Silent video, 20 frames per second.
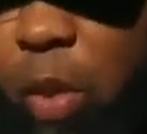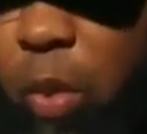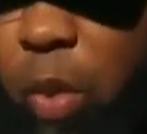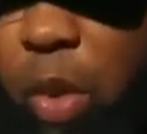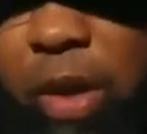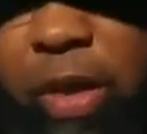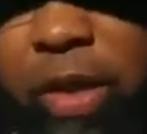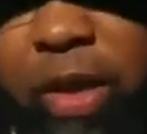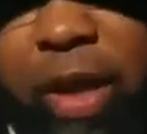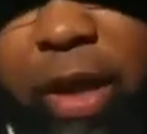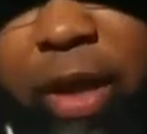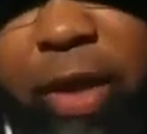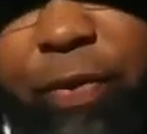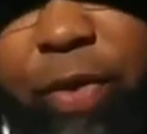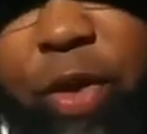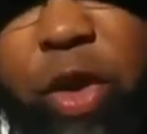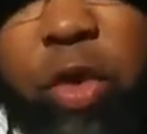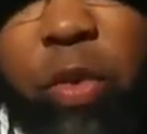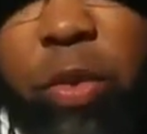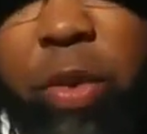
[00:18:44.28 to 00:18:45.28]
I want to thank you
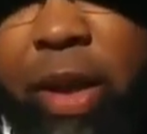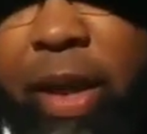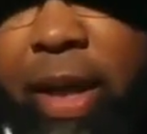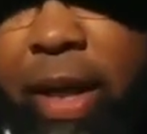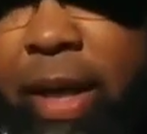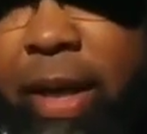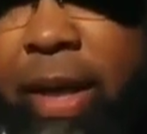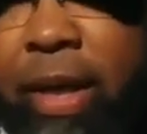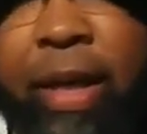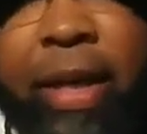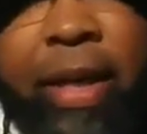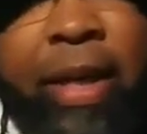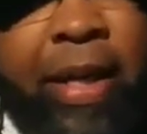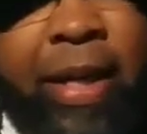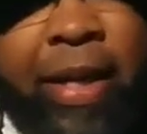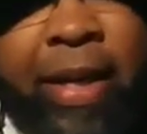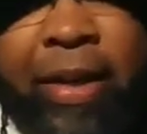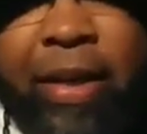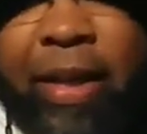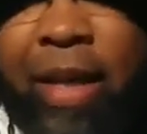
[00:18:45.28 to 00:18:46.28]
for tuning in.
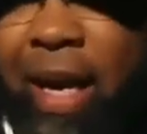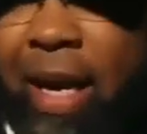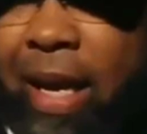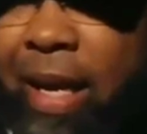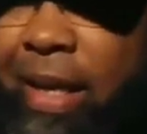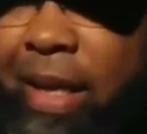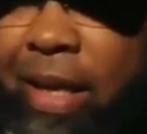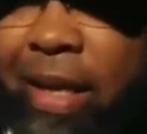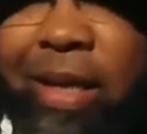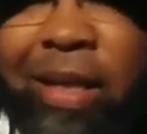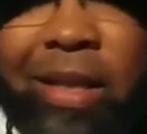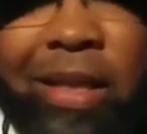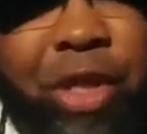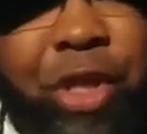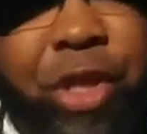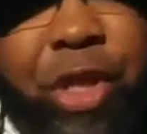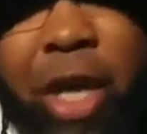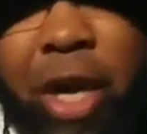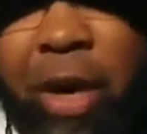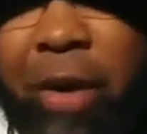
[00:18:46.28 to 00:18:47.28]
Hit like,
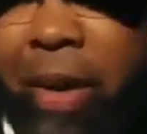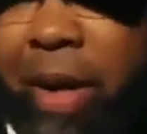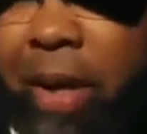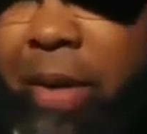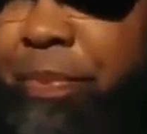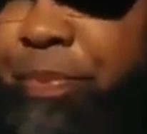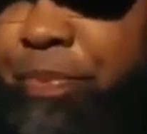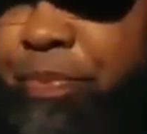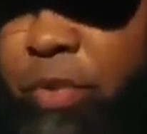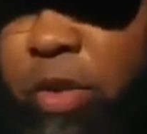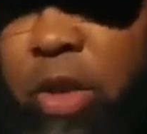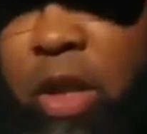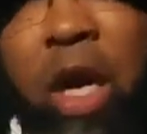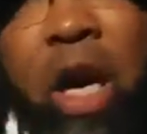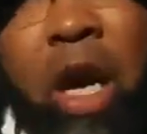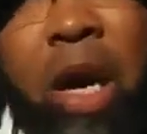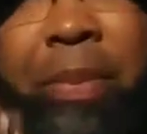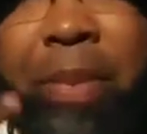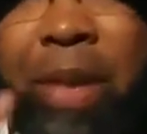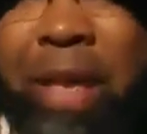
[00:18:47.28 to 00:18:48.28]
share it,
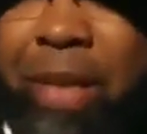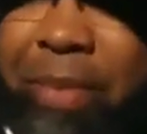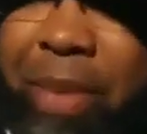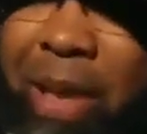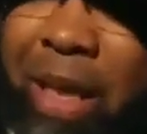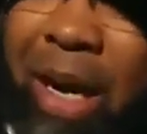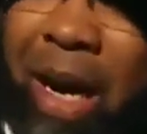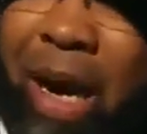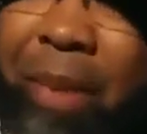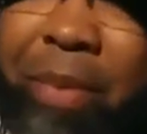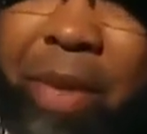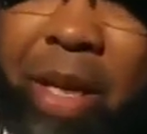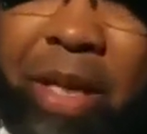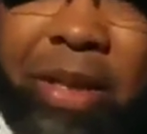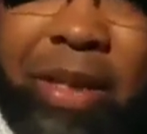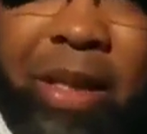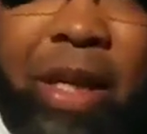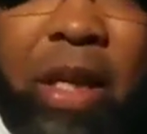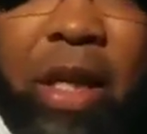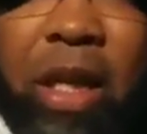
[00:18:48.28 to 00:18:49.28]
leave me
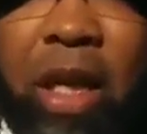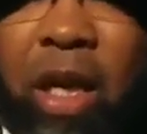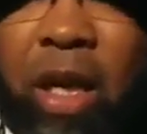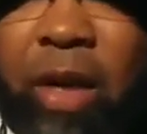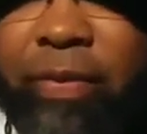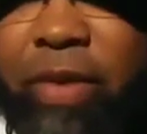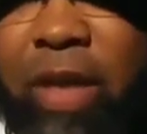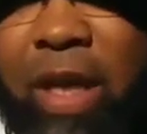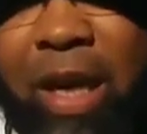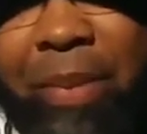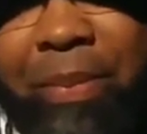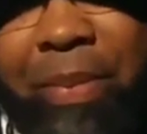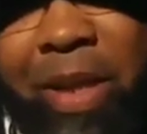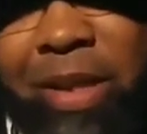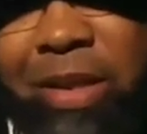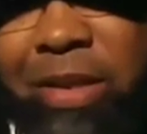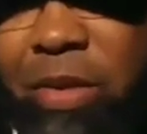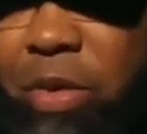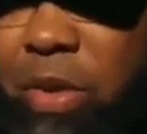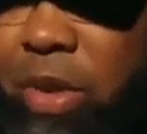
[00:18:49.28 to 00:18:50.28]
comments. I love
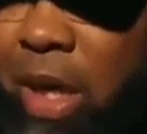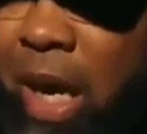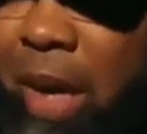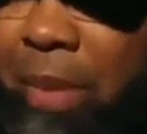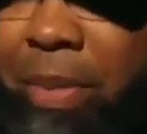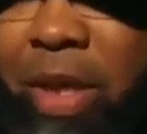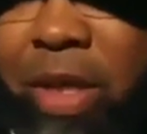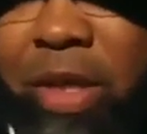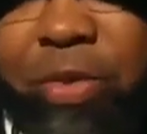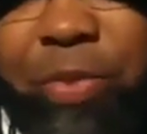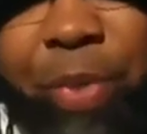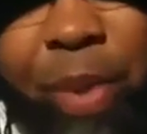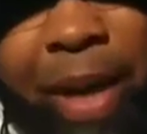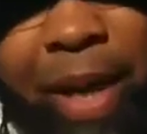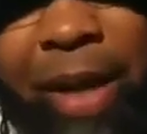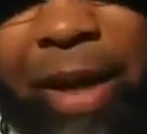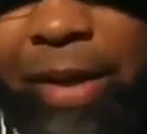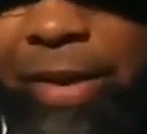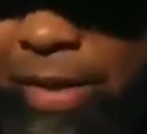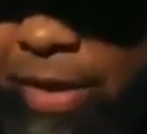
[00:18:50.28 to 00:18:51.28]
comments. Those comments,
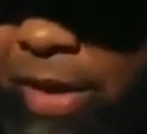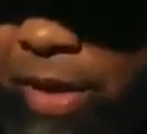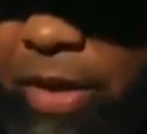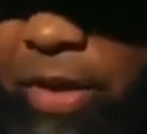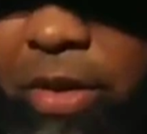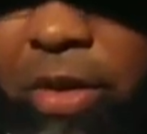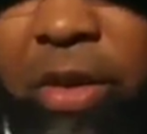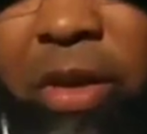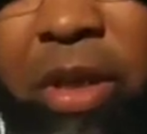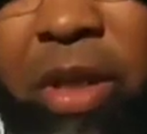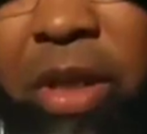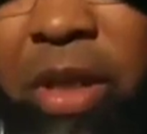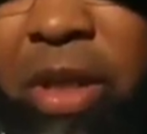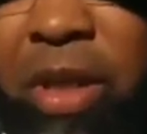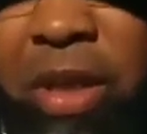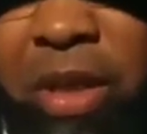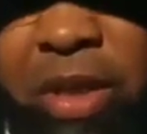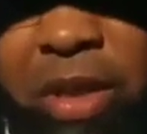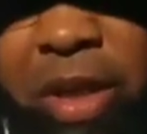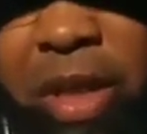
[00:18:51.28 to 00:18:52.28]
man, I tell you,
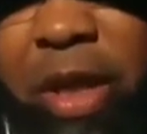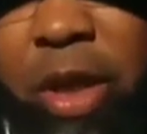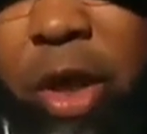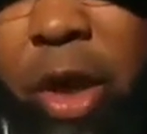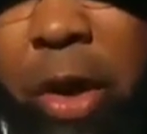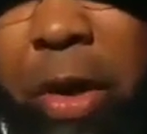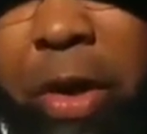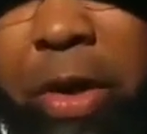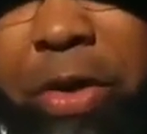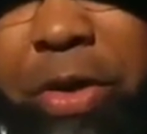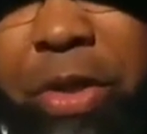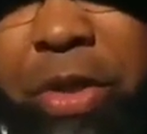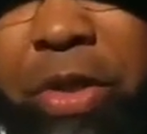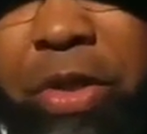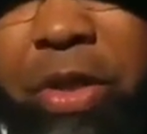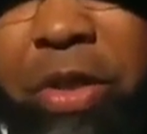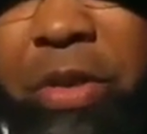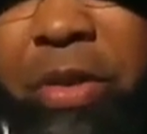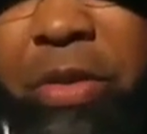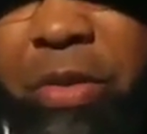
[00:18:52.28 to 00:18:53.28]
they encourage
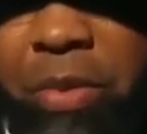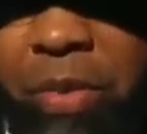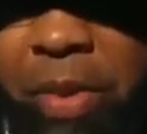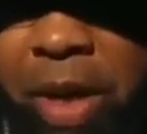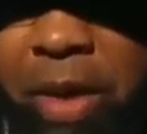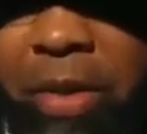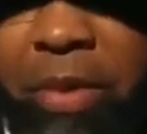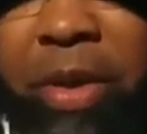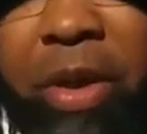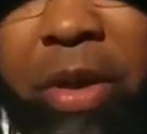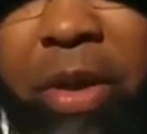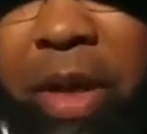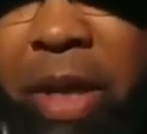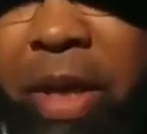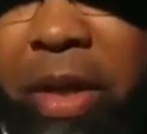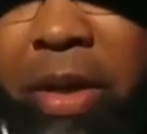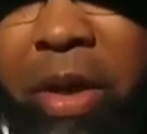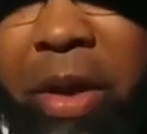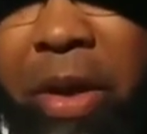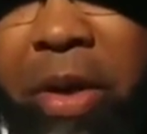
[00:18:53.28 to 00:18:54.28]
us around here.
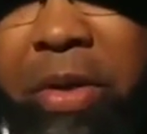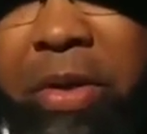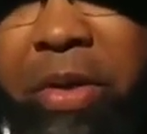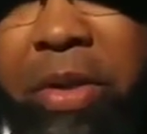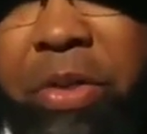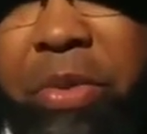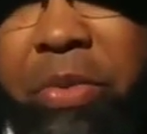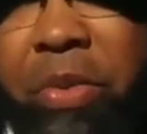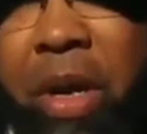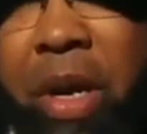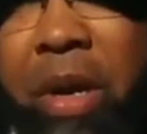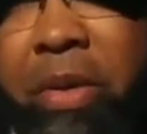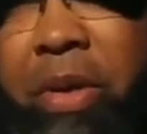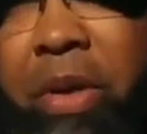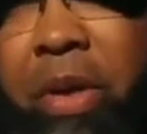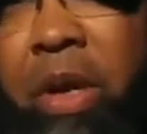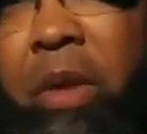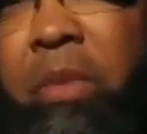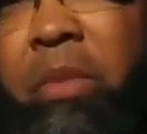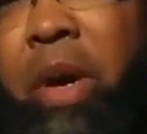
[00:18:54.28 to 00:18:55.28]

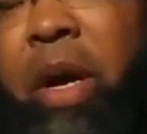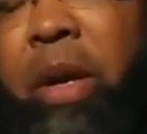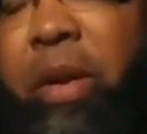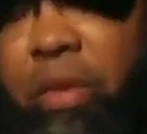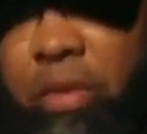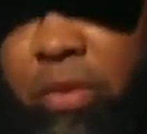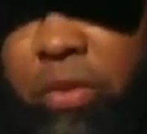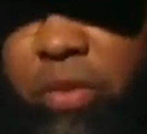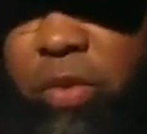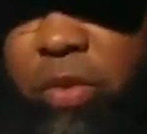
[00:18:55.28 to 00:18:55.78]
Alright?